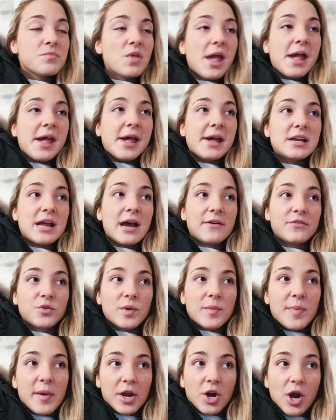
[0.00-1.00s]
And after
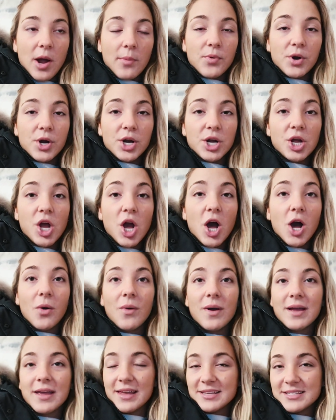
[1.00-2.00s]
we pick her up, we're gonna
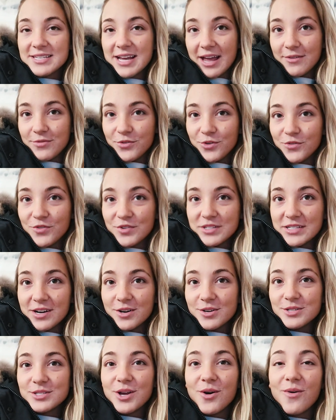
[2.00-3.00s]
go get Thai food for
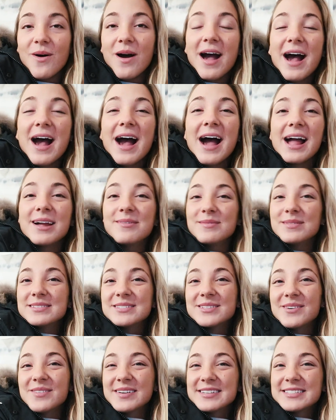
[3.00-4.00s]
dinner. So I'm
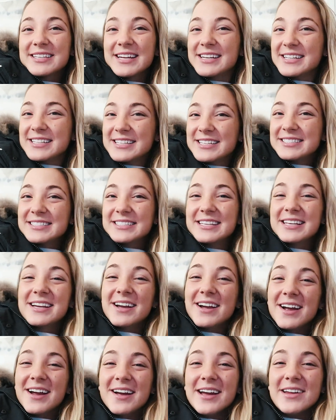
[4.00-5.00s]
so excited to see
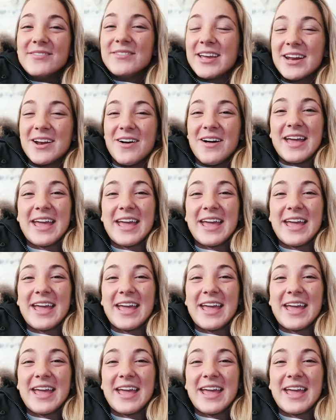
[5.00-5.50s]
her and we can all